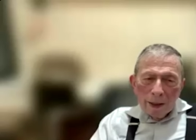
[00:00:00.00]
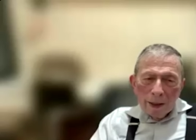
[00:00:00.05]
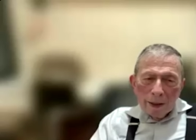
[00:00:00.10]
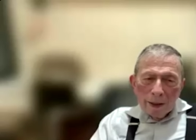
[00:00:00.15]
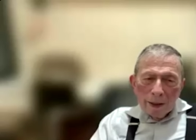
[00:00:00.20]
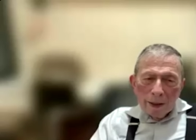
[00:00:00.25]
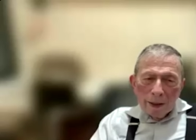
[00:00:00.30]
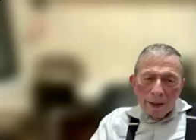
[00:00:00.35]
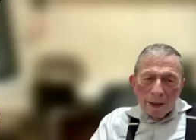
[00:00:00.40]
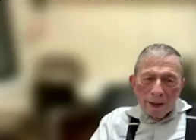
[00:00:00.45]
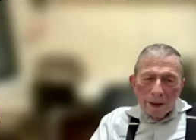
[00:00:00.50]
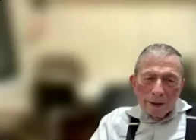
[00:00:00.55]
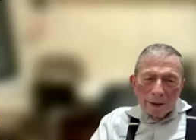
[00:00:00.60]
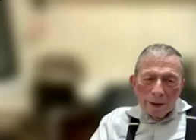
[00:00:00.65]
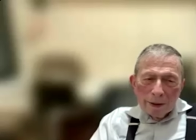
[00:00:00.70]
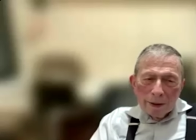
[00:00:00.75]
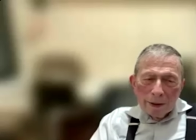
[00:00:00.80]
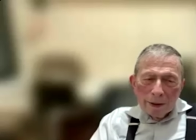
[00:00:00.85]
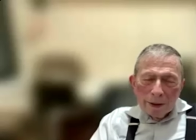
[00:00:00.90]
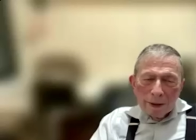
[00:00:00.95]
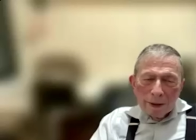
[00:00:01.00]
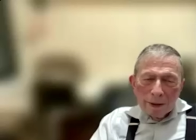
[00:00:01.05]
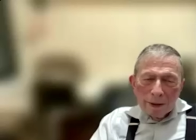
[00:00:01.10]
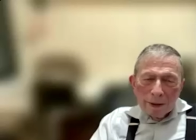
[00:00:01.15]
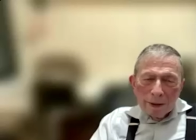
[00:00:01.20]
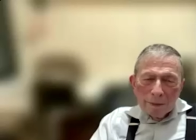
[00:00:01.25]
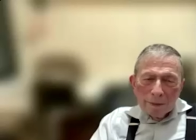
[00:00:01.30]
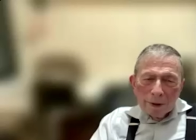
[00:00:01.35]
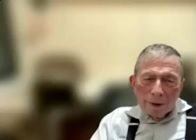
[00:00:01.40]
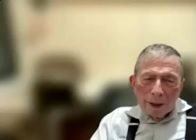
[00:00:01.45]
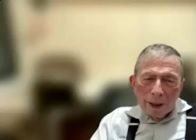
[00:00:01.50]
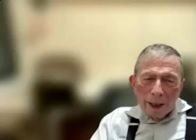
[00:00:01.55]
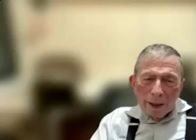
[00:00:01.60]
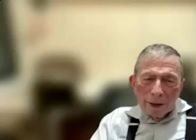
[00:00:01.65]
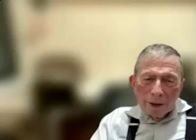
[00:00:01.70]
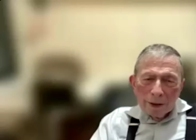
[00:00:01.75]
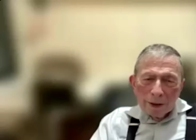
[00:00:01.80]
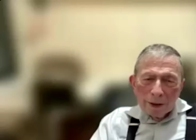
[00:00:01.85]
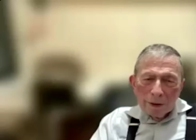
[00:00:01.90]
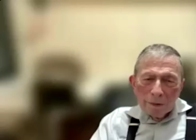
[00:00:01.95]
in some
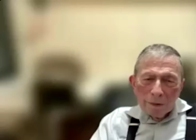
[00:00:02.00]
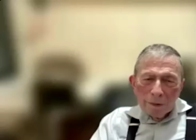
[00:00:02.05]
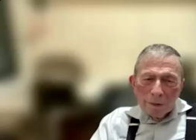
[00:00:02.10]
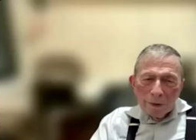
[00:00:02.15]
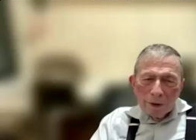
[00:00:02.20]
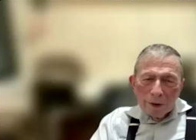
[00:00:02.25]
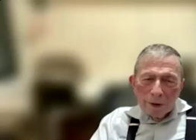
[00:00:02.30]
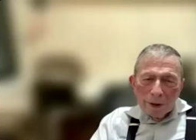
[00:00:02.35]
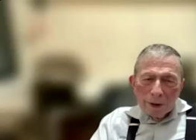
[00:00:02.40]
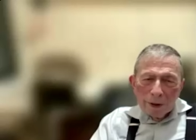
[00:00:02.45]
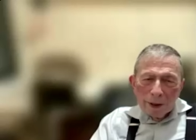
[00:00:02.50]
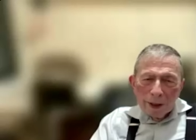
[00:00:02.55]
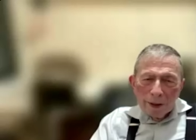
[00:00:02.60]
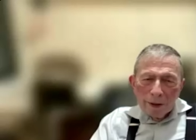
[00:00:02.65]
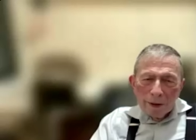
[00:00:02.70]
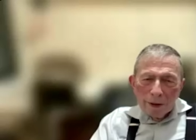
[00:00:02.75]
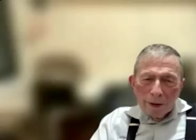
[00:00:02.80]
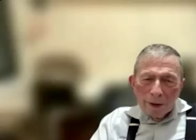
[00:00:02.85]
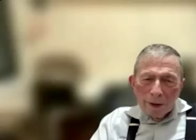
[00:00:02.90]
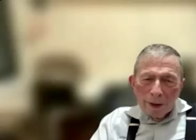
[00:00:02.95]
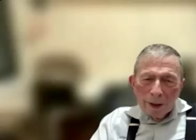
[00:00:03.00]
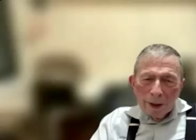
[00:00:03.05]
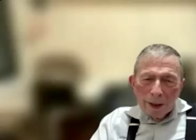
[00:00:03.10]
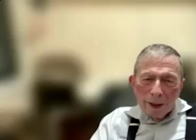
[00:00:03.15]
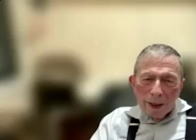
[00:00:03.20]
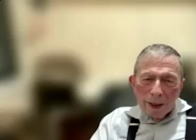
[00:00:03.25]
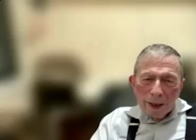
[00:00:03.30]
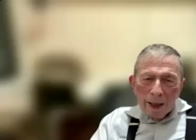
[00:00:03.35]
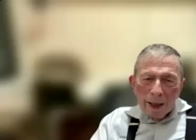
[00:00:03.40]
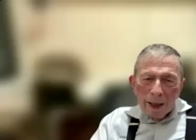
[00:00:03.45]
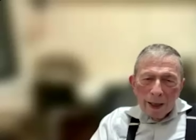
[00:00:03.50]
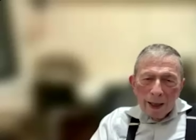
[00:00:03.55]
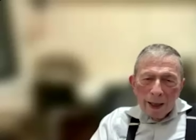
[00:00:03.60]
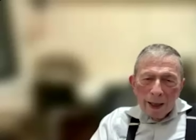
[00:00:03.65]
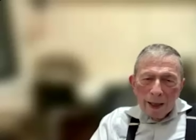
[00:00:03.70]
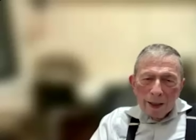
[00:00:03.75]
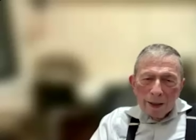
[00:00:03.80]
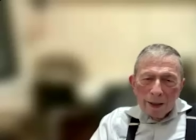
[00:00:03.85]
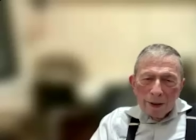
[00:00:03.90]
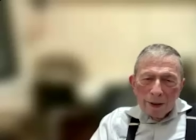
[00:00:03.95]
classes together,
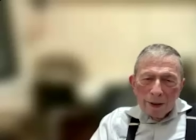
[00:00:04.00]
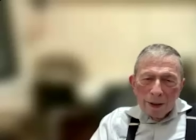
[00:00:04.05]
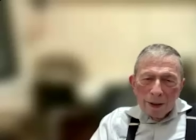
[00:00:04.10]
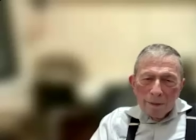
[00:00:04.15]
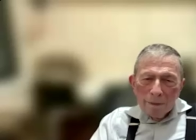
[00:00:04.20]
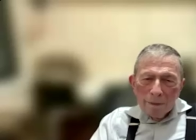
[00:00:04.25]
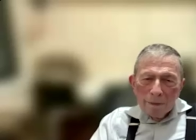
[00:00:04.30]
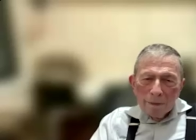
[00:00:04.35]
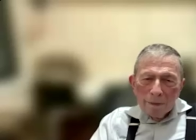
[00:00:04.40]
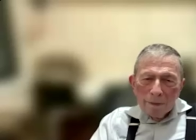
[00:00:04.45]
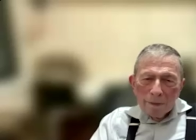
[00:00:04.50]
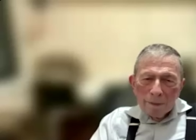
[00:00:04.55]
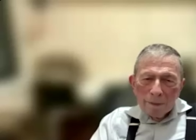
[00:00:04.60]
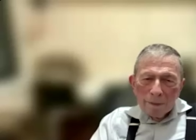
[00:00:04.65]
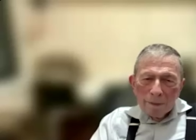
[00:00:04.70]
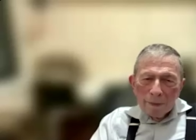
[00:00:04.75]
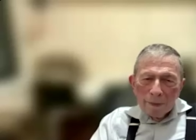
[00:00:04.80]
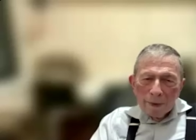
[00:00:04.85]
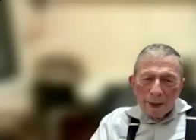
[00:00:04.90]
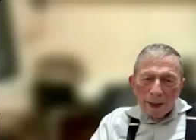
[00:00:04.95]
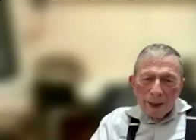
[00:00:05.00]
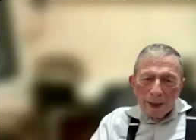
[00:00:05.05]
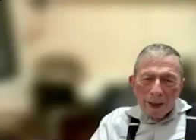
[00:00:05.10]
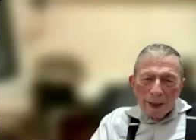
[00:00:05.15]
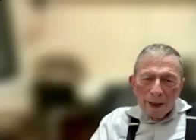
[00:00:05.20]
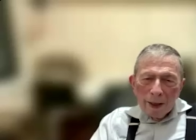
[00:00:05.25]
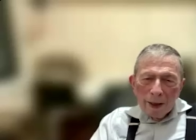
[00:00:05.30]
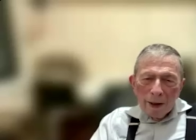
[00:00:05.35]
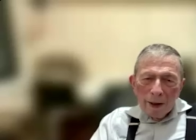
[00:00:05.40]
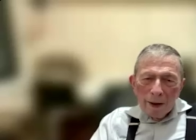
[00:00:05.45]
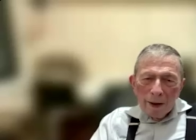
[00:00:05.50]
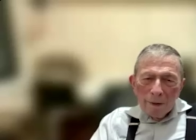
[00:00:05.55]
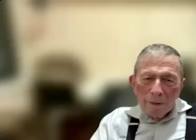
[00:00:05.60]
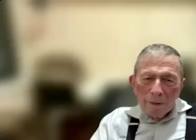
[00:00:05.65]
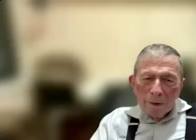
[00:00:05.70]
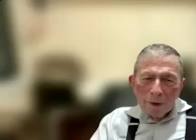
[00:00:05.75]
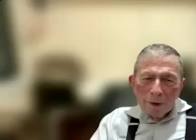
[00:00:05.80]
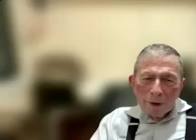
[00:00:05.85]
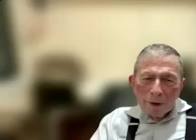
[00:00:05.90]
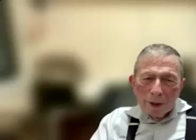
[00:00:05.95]
and
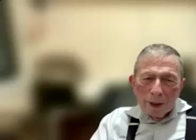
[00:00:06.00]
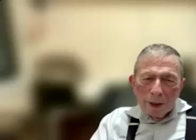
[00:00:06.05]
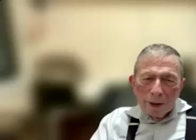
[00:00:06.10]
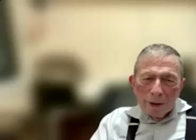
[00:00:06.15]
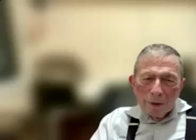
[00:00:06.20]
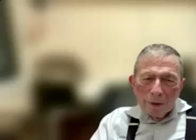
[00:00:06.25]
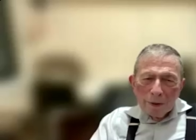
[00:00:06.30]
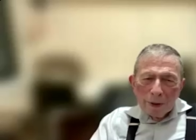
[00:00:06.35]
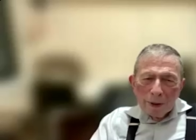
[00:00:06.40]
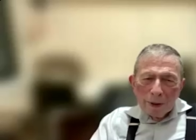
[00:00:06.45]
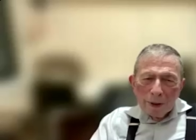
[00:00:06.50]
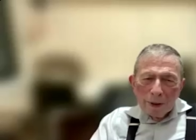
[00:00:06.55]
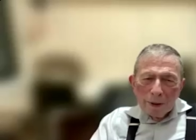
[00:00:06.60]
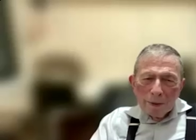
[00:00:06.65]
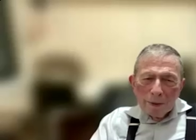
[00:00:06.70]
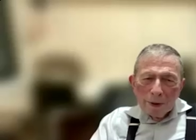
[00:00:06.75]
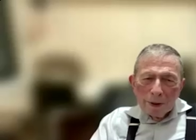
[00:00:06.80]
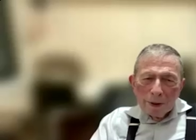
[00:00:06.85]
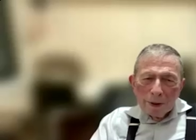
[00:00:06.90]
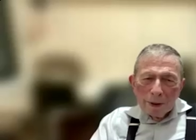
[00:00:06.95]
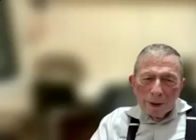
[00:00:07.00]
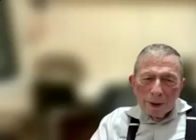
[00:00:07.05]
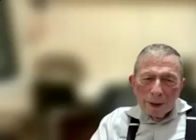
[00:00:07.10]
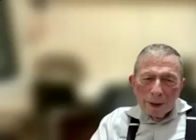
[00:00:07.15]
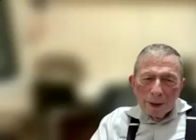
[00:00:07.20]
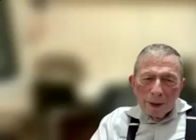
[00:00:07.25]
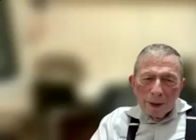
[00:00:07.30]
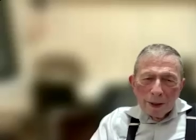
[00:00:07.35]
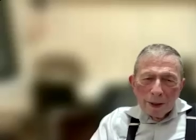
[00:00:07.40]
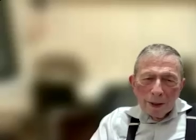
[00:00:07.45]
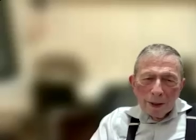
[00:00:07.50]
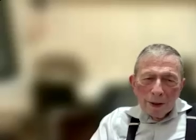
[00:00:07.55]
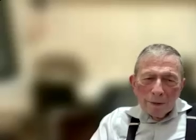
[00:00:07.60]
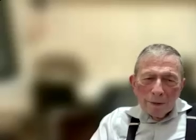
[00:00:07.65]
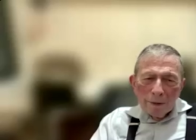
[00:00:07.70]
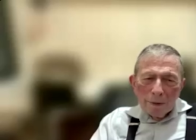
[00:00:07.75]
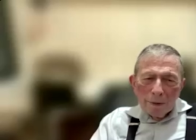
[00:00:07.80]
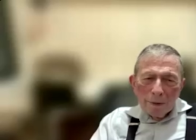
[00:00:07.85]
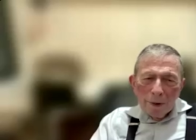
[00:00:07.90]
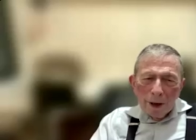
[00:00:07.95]
of course I knew that he was
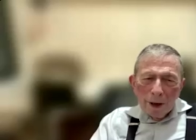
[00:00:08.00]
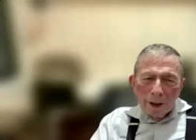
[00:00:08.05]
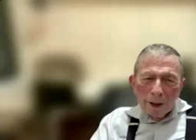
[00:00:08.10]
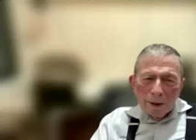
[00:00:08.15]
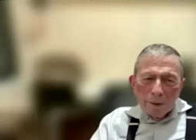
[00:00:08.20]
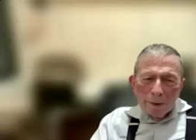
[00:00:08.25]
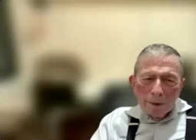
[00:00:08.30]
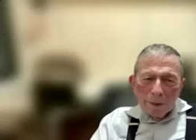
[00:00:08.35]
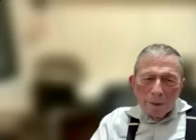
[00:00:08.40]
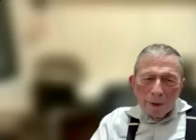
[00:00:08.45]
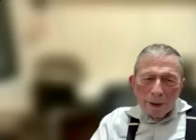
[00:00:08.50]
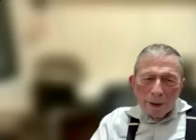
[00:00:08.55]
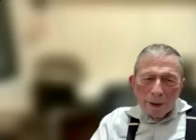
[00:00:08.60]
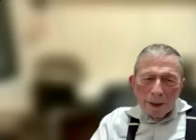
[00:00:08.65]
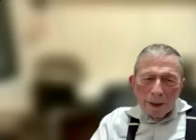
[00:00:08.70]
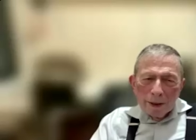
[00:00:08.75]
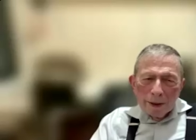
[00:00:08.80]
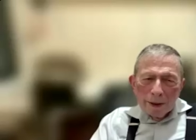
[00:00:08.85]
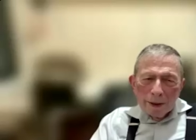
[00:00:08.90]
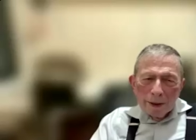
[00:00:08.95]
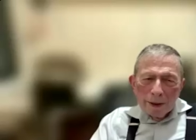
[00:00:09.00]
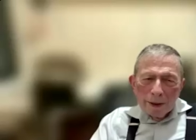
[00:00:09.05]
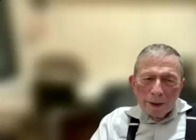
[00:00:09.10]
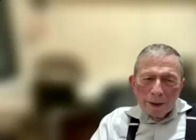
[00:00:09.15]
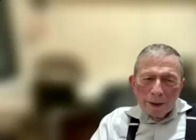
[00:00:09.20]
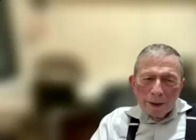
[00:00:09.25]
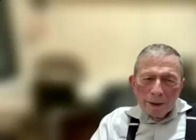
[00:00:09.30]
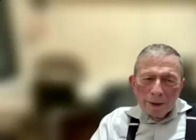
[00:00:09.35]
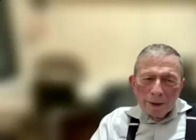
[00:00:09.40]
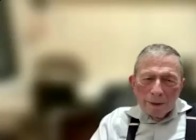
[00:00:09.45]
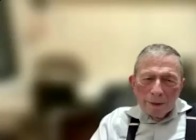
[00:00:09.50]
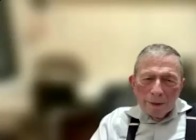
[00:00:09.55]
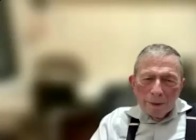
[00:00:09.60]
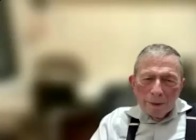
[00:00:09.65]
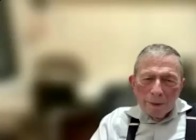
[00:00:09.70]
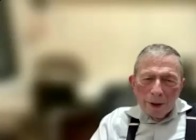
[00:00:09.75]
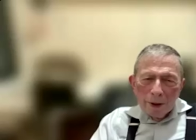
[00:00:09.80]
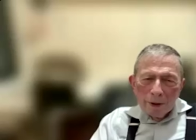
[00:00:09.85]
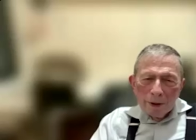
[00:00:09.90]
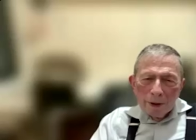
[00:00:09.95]
remarkable, but that didn't
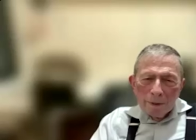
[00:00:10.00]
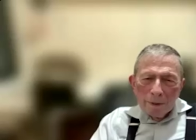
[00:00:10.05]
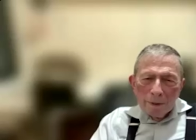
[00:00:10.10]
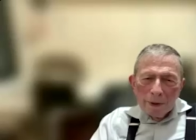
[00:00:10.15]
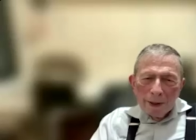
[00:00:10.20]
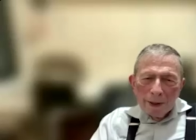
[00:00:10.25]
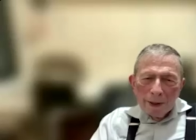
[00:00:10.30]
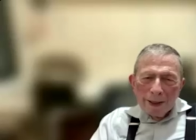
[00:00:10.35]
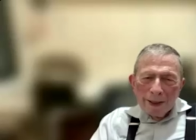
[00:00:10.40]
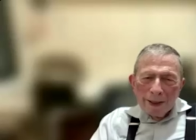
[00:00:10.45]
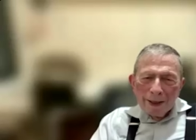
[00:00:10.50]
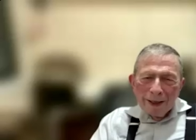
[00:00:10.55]
worry me.